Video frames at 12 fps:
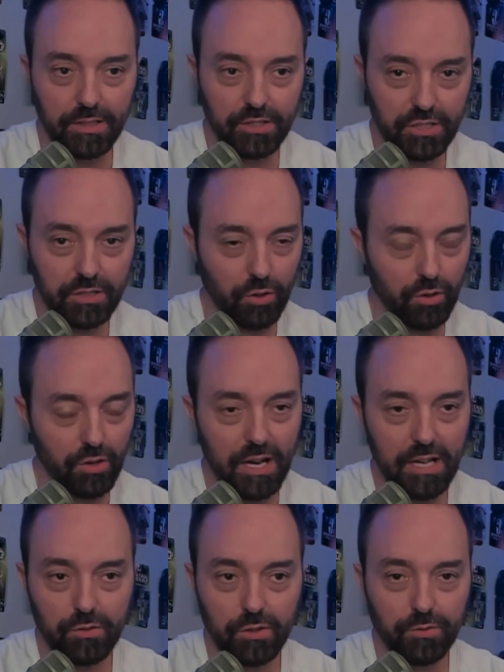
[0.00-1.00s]
She, her
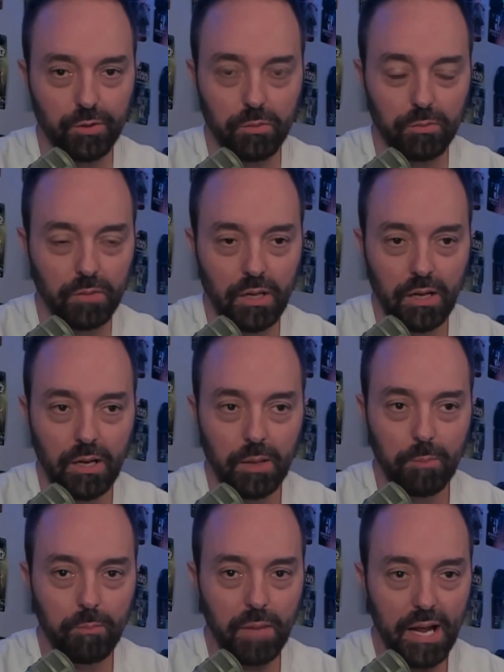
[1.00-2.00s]
hatred for
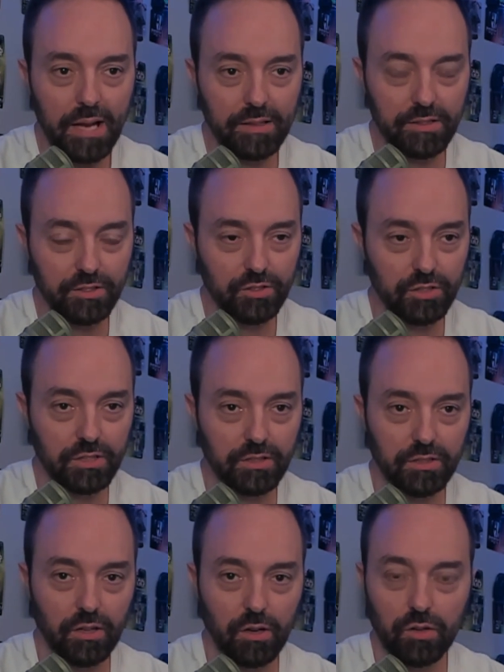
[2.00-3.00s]
men is just
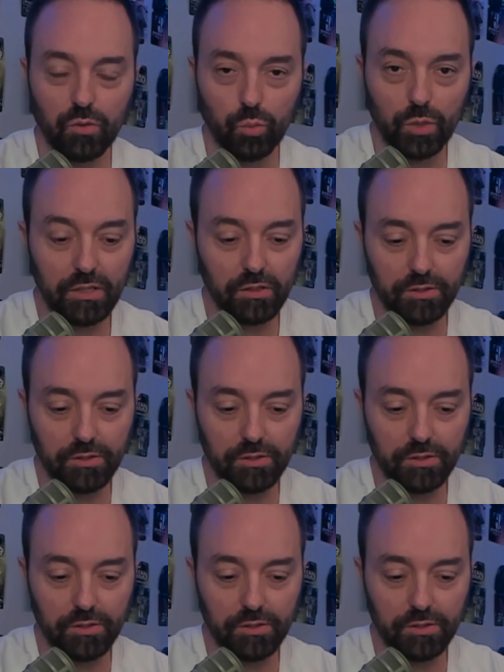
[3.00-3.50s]
unreal.